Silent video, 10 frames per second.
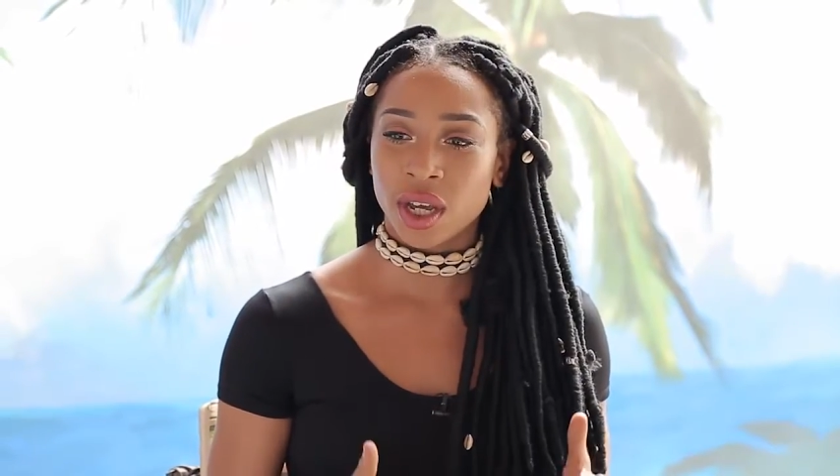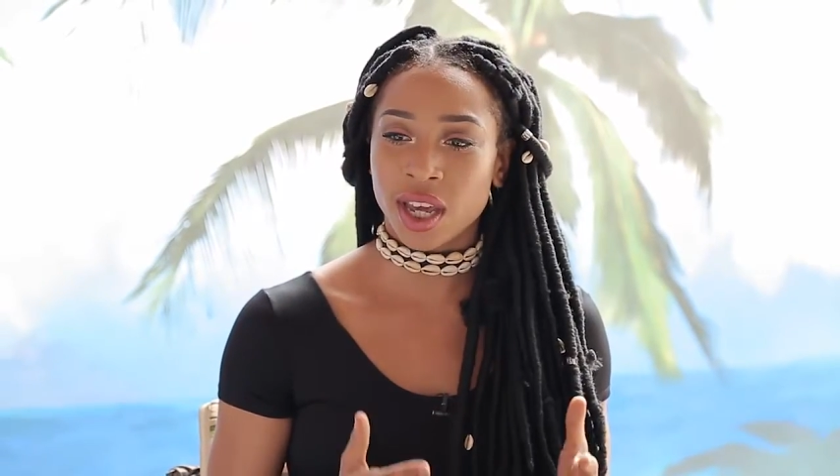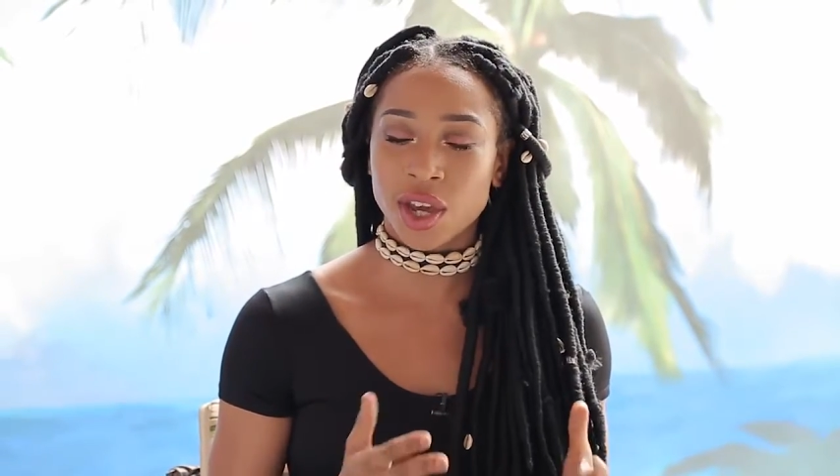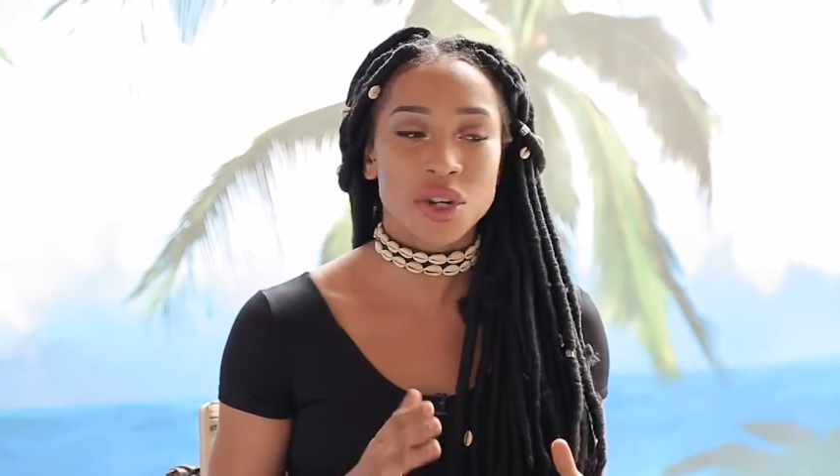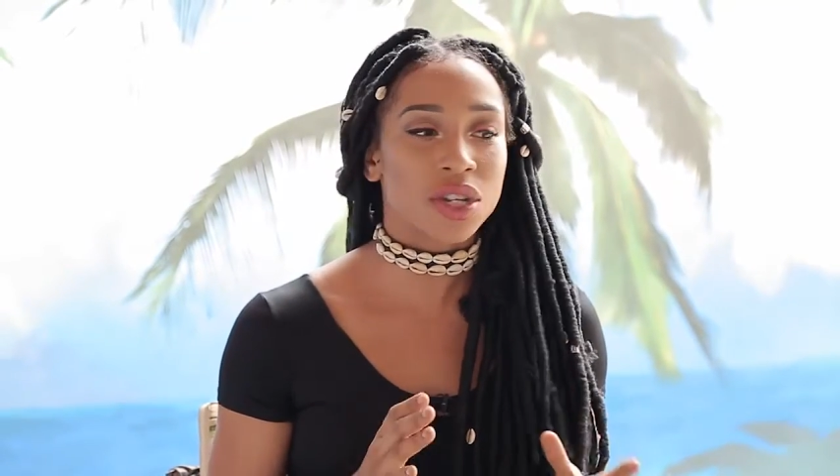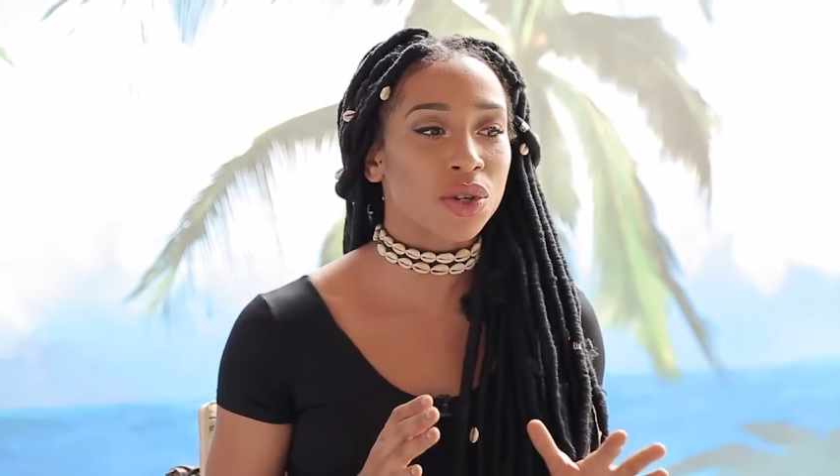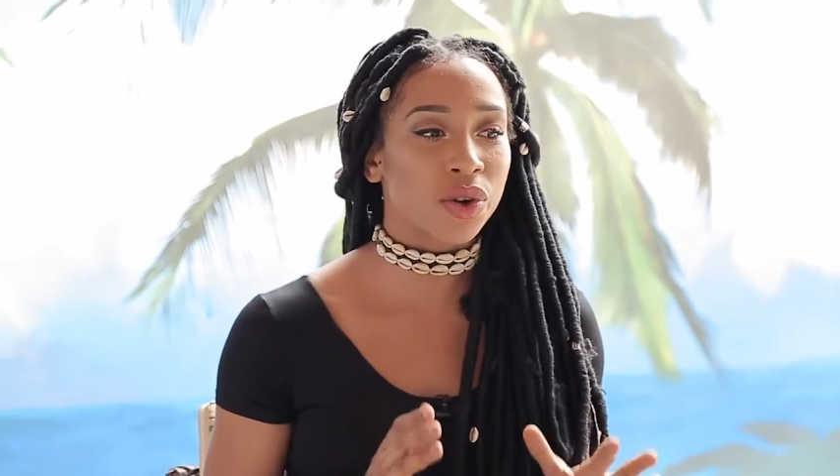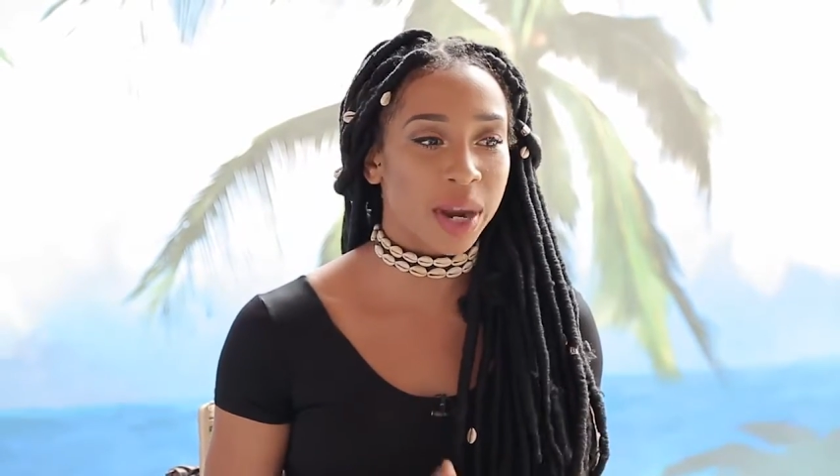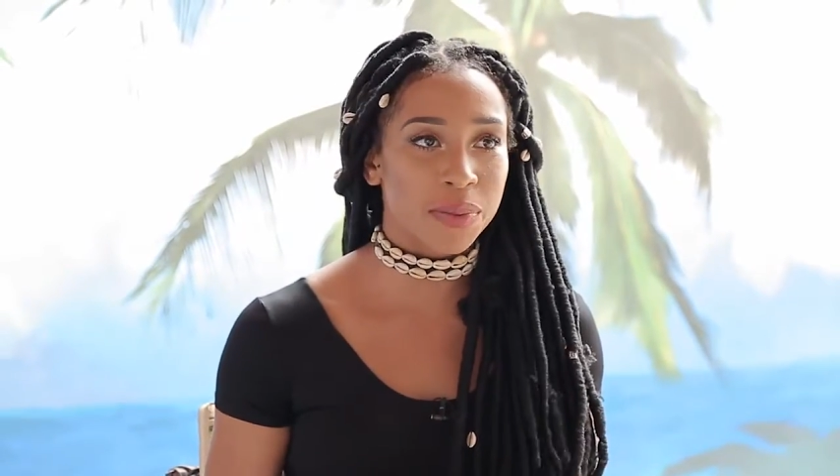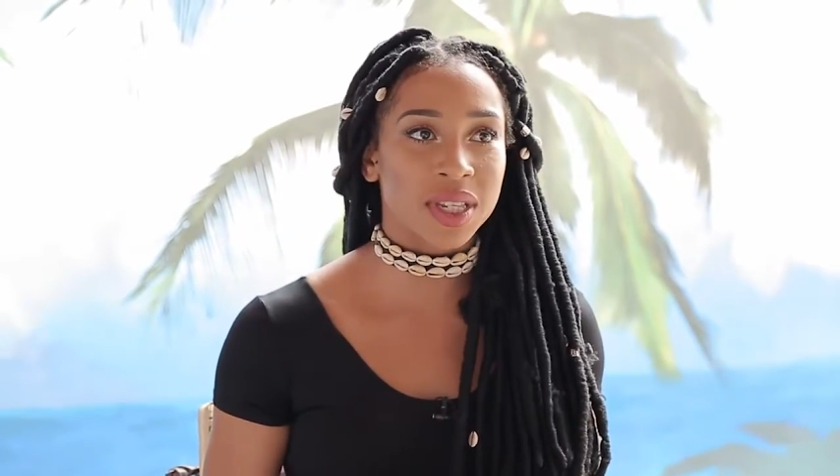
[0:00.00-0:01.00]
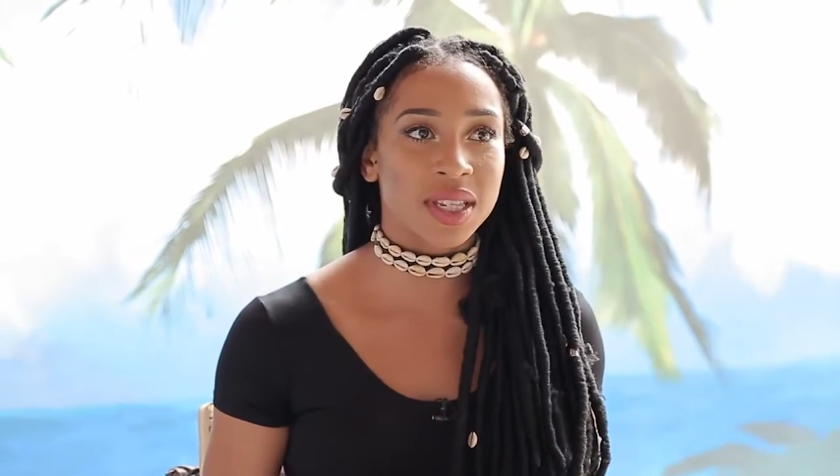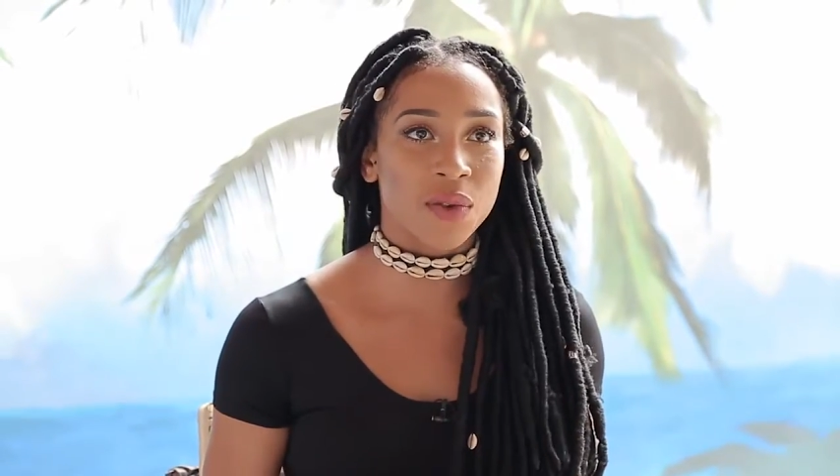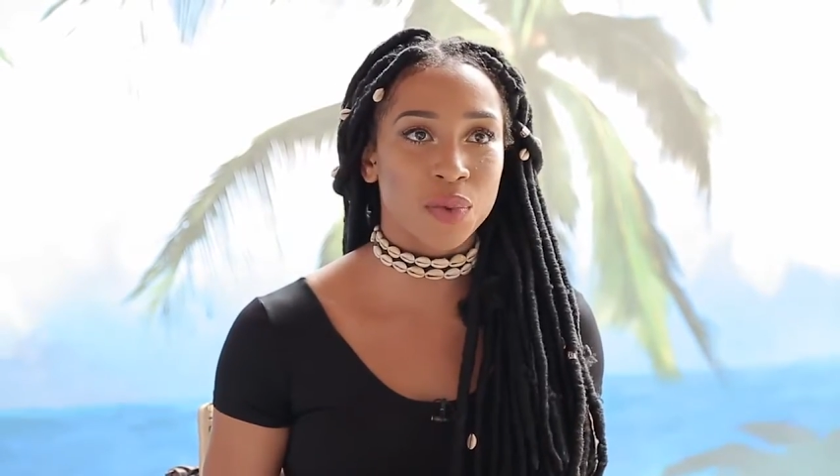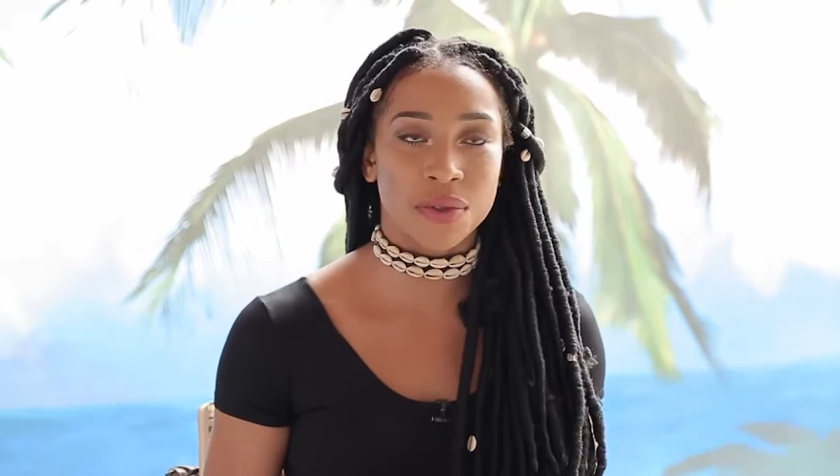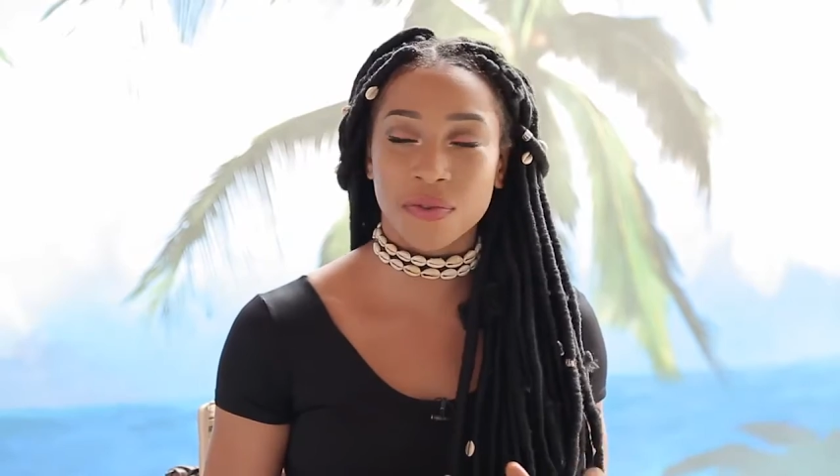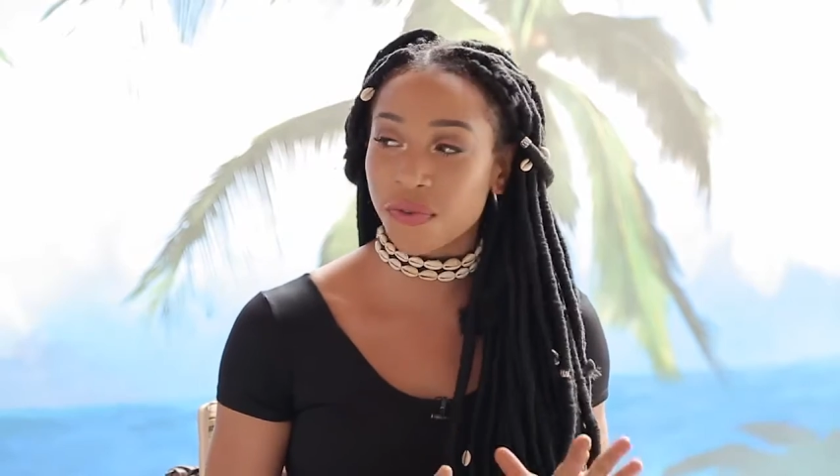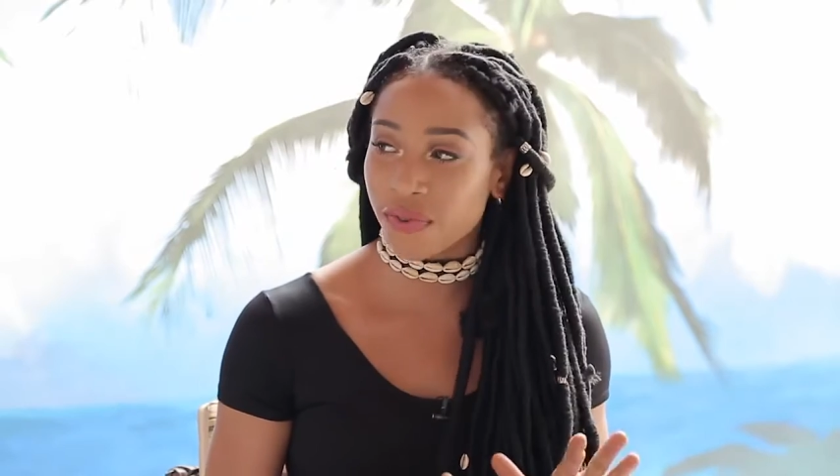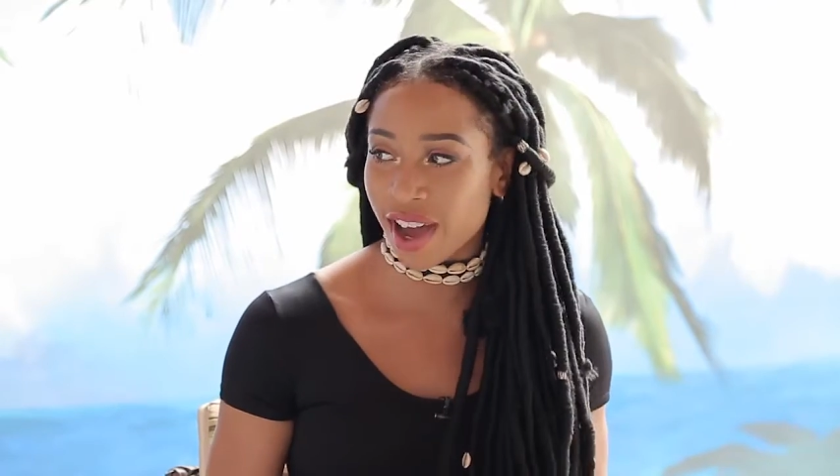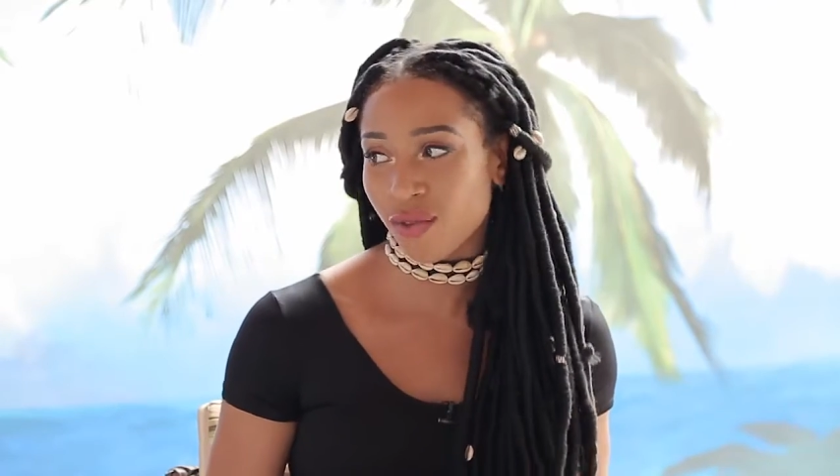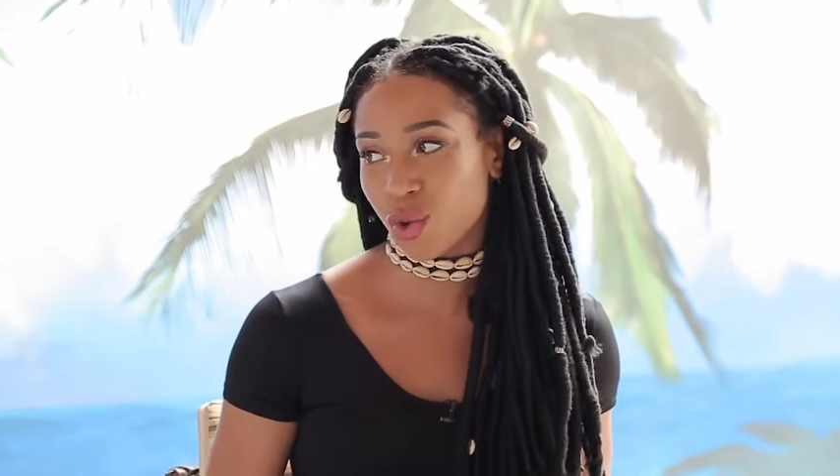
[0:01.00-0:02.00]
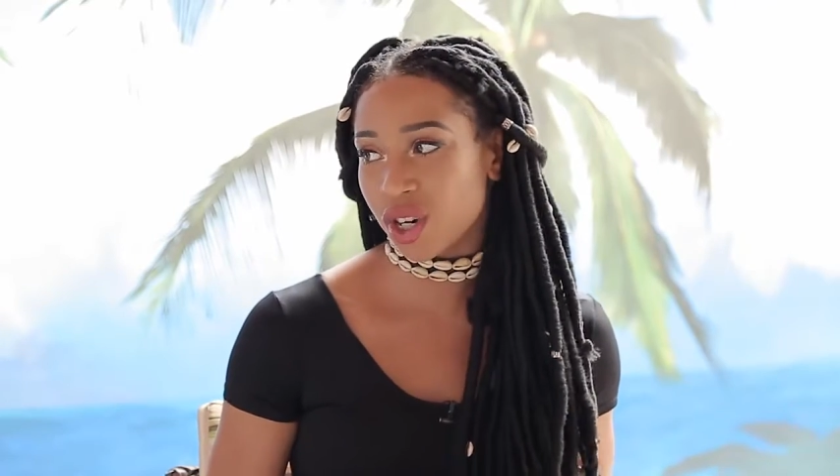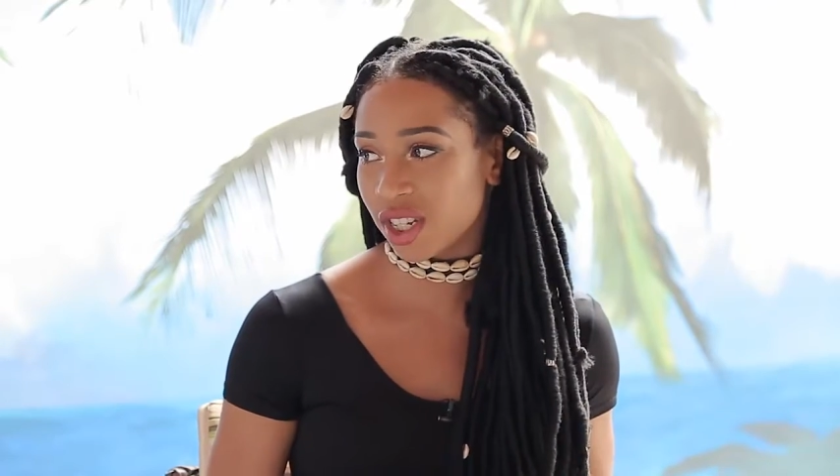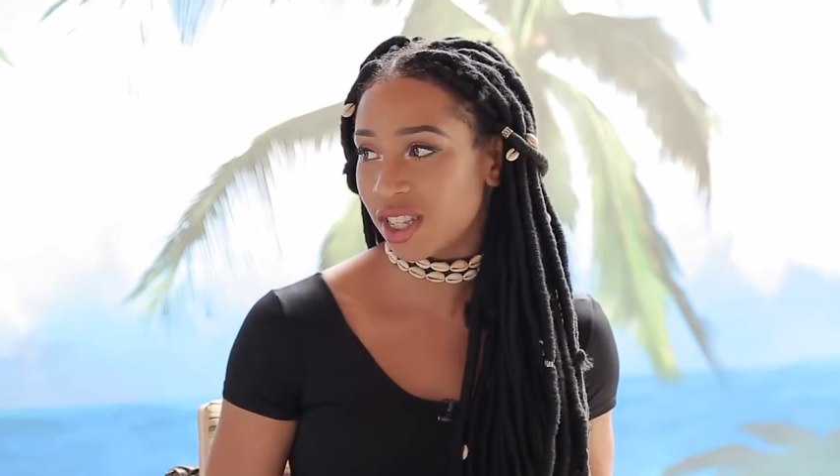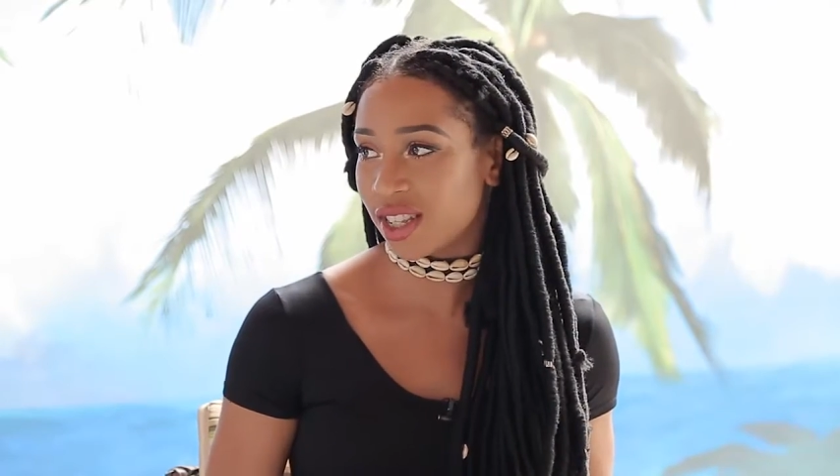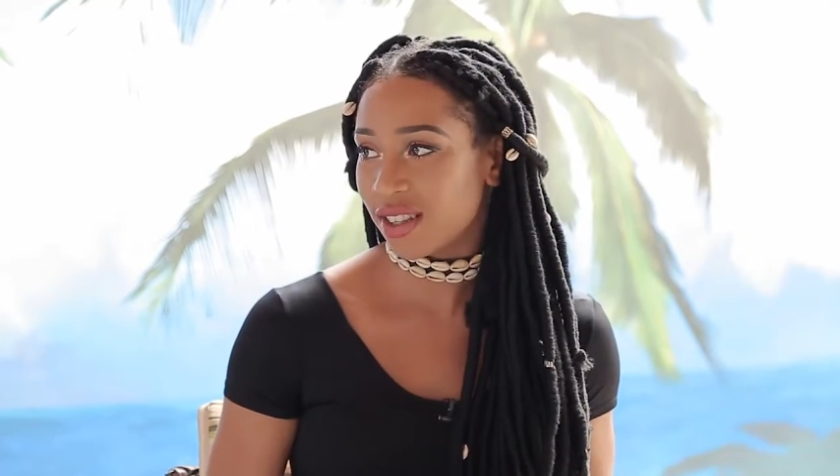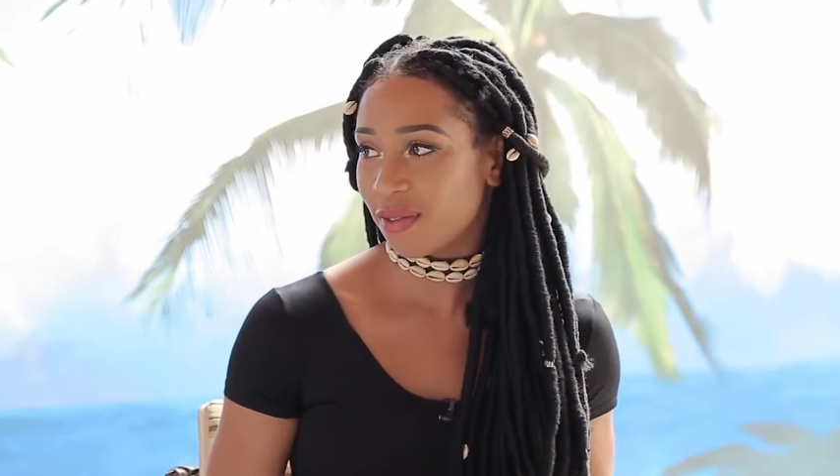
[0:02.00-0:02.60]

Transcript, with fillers: Can you describe yourself with five words?